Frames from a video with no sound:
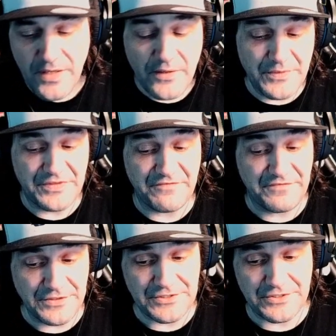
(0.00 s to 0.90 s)
with the
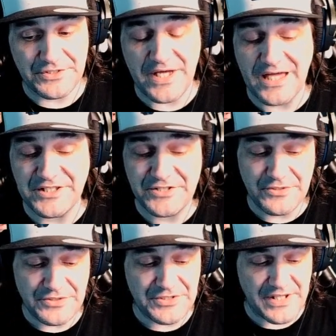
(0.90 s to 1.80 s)
filters, I
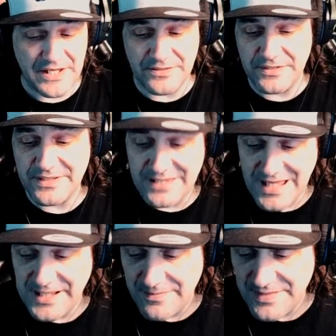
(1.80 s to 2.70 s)
still sound
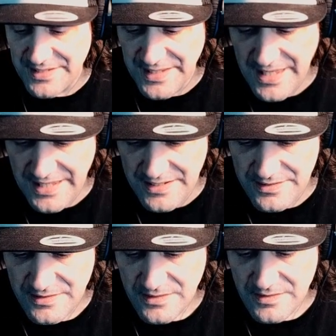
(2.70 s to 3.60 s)
like I'm in a can.
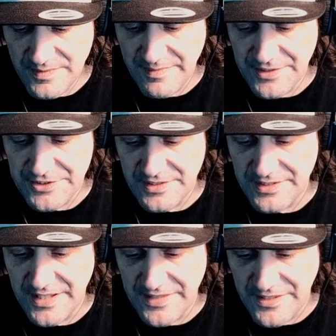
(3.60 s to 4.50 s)
Let me make sure I
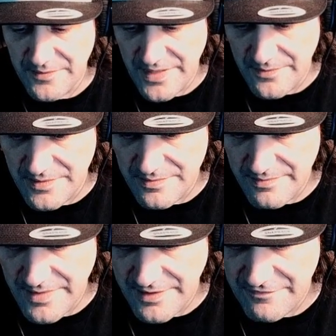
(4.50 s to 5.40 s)
got that the right one.
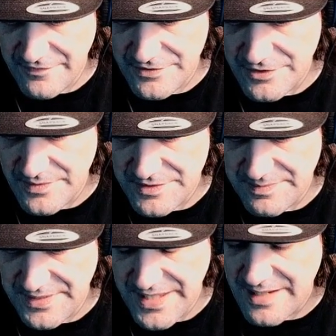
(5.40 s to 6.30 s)
Microphone,
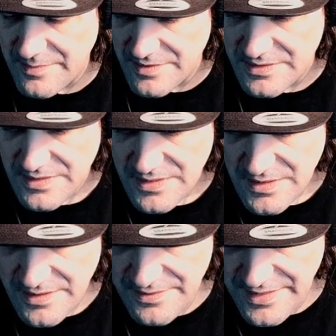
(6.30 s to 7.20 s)
USB camera.
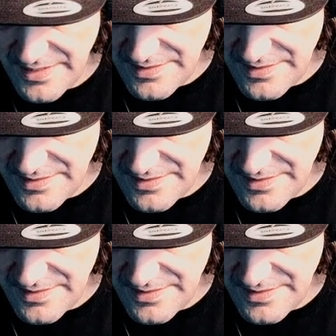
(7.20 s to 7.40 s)
Okay.